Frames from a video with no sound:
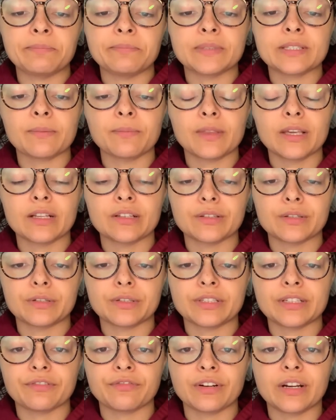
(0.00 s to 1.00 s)
something a little
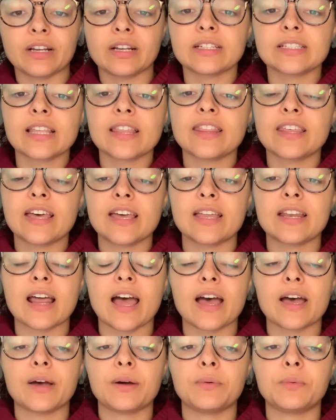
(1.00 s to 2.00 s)
different, then
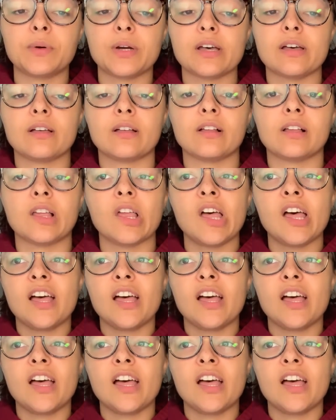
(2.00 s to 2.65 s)
I will